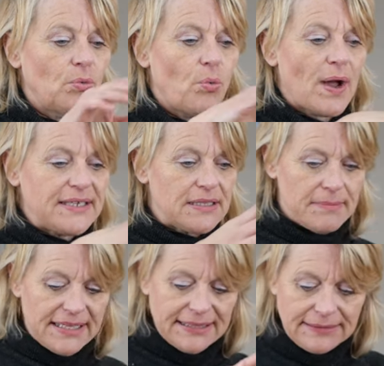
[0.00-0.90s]
One in the
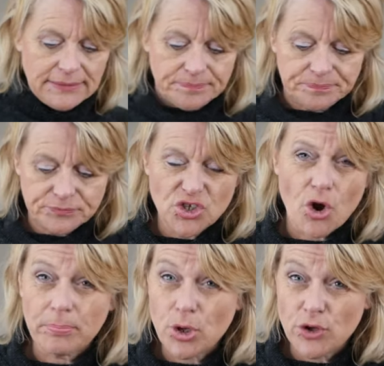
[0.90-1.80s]
middle,
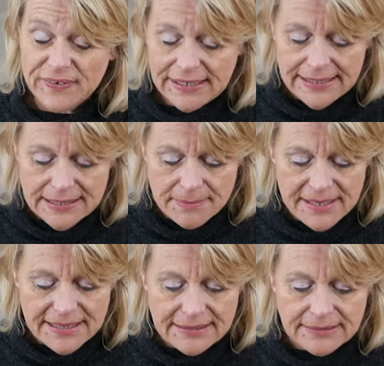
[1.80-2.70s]
not perfectly in the
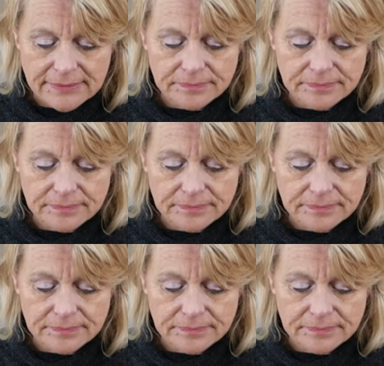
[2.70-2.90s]
middle,